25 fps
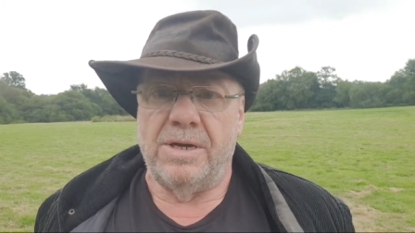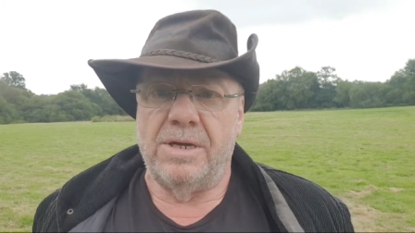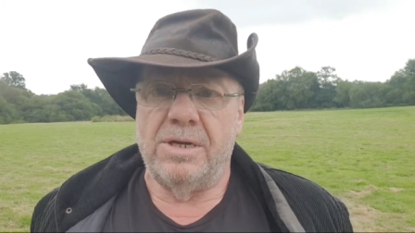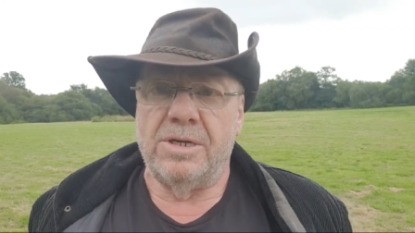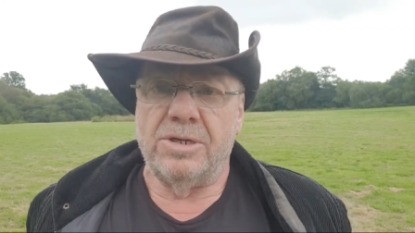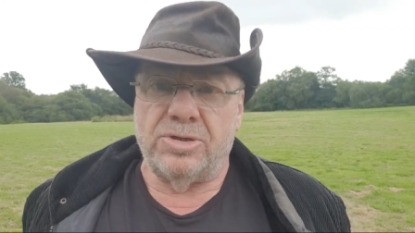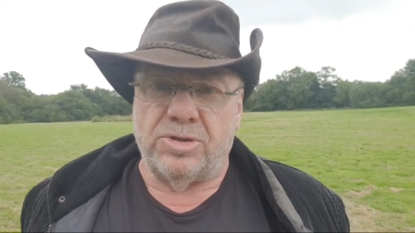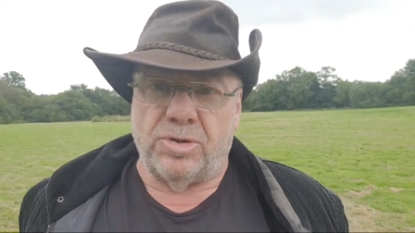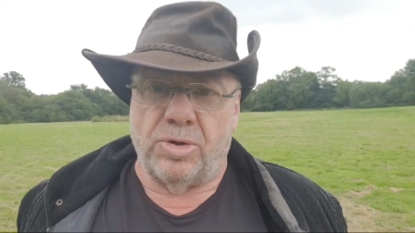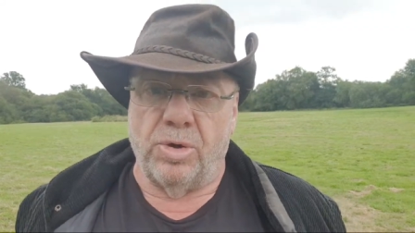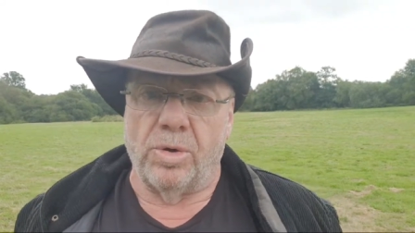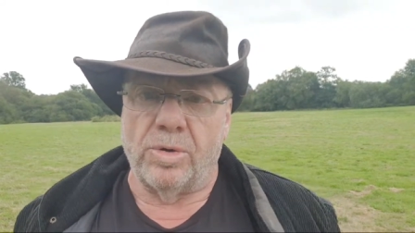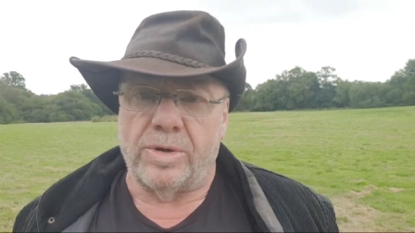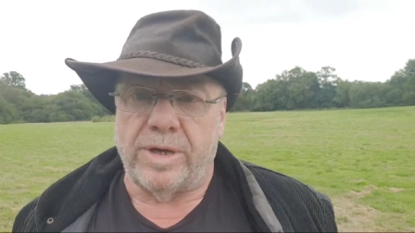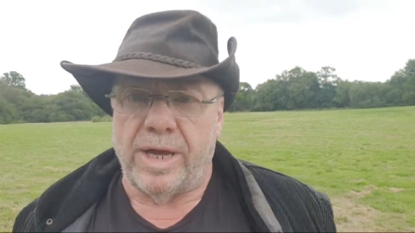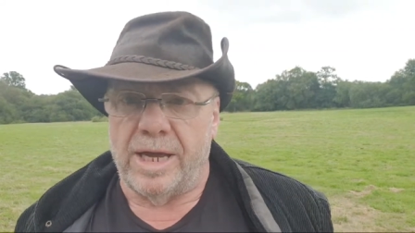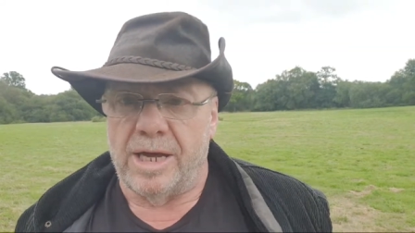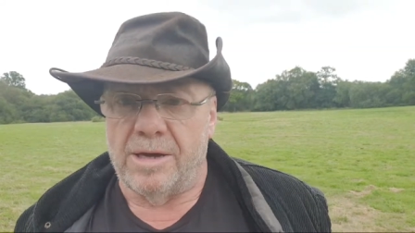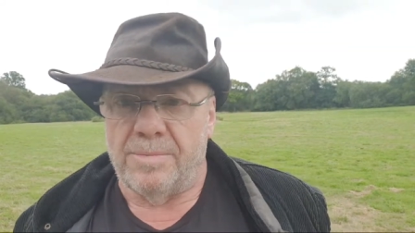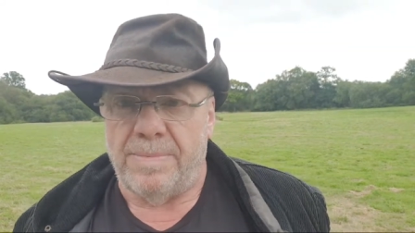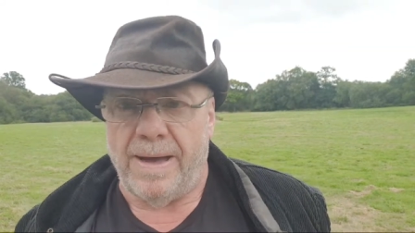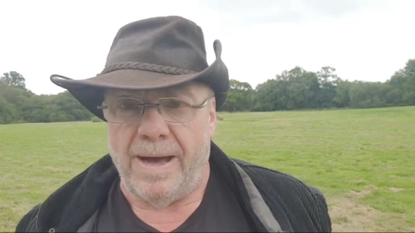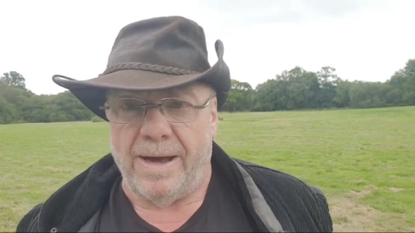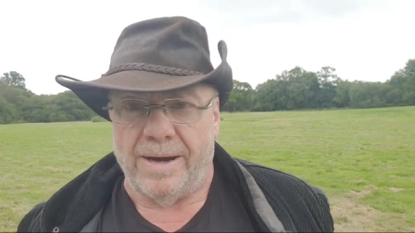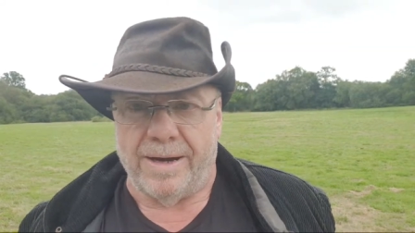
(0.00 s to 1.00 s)
talking
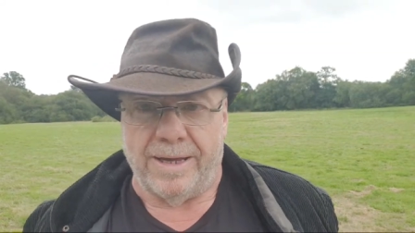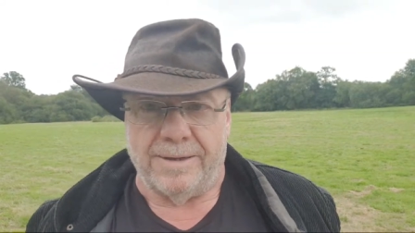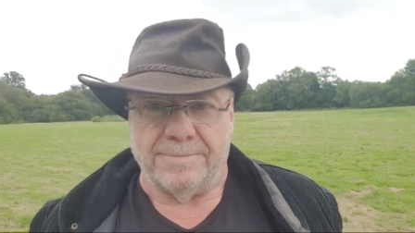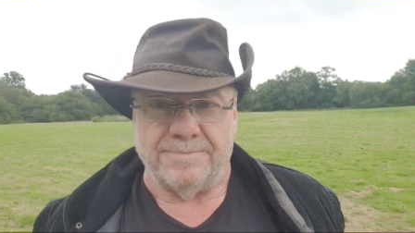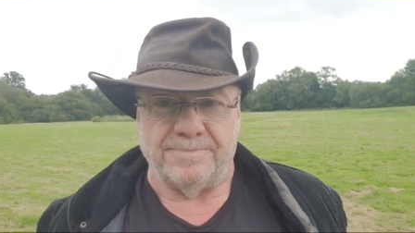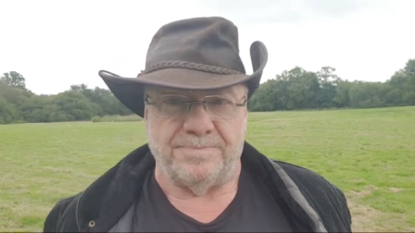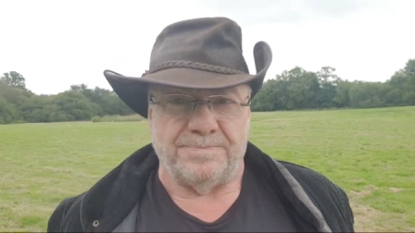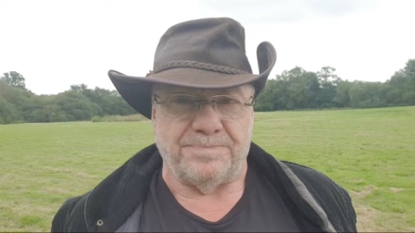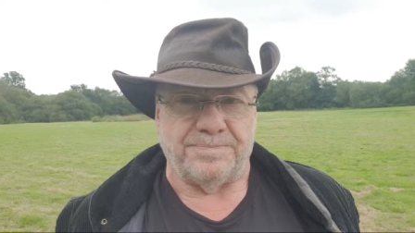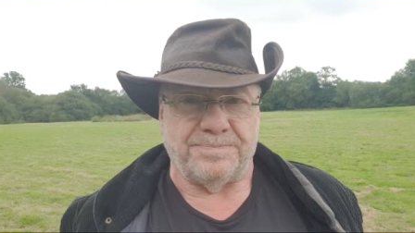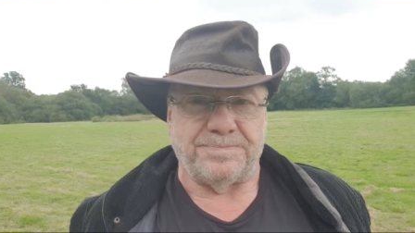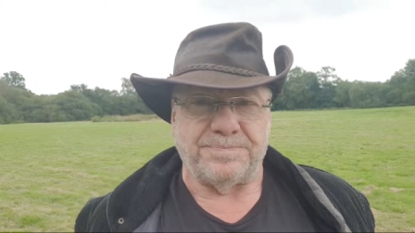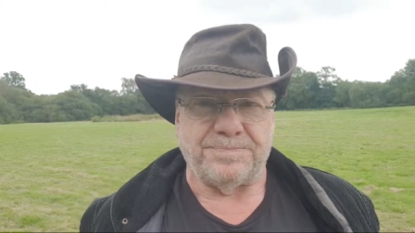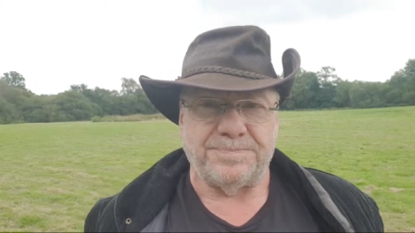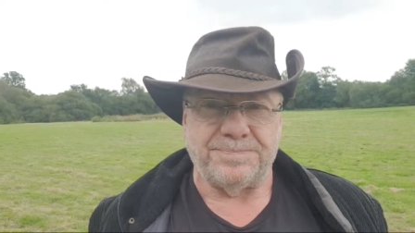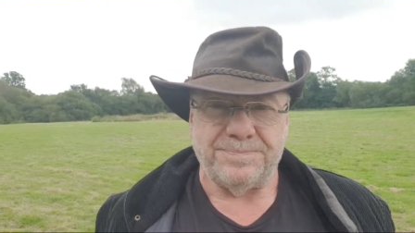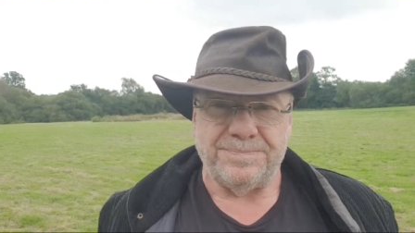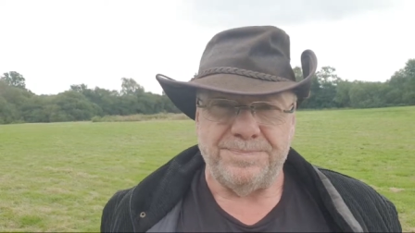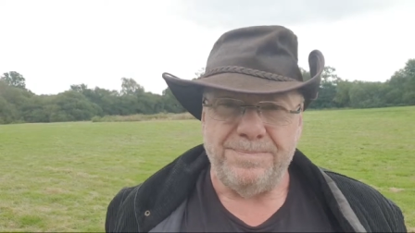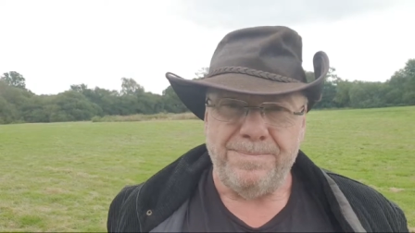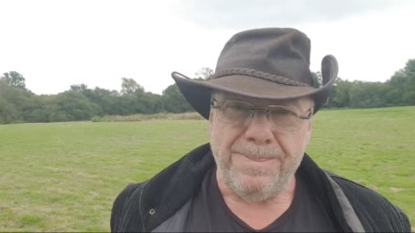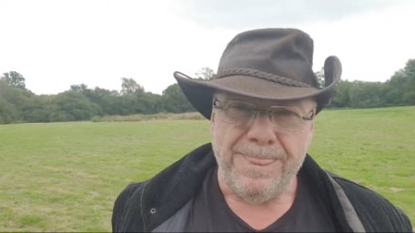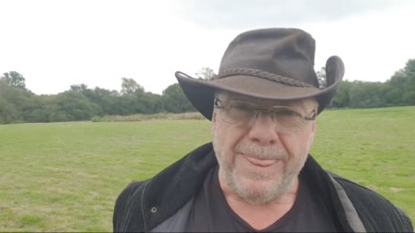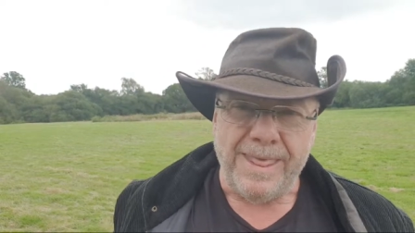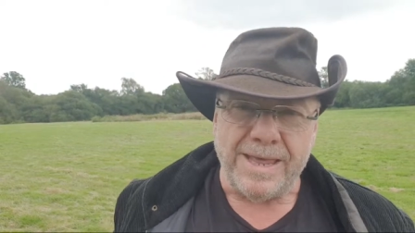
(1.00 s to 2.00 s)
about it.
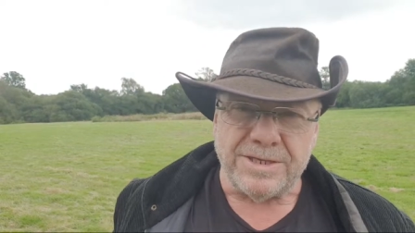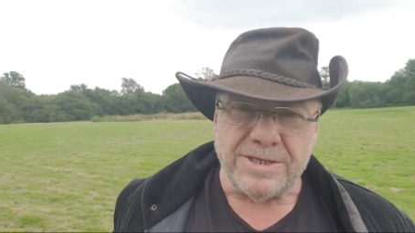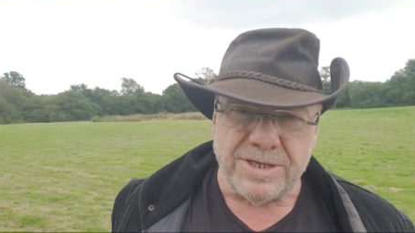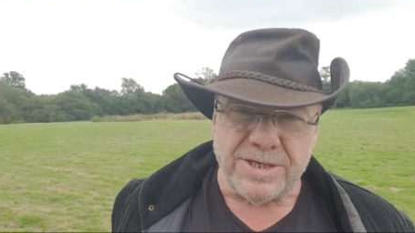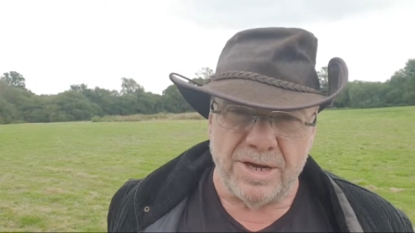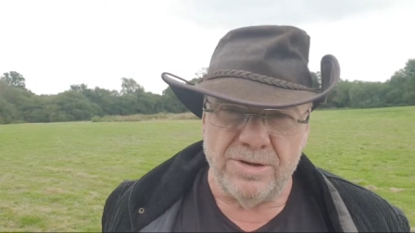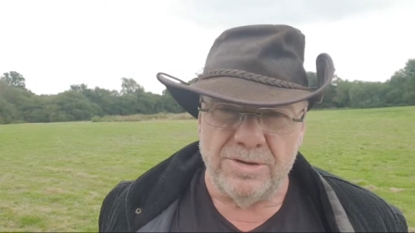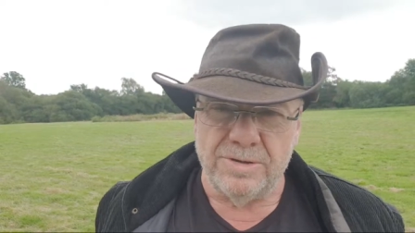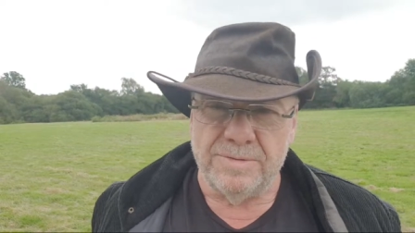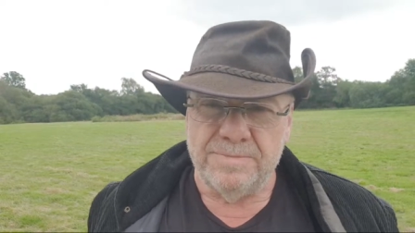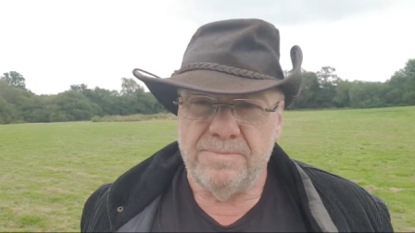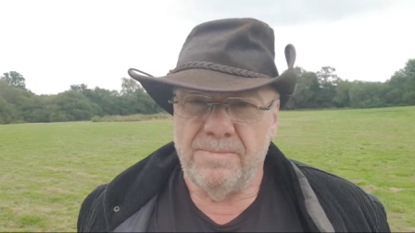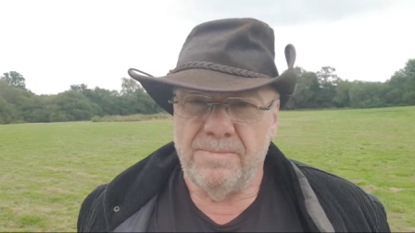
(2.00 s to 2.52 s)
So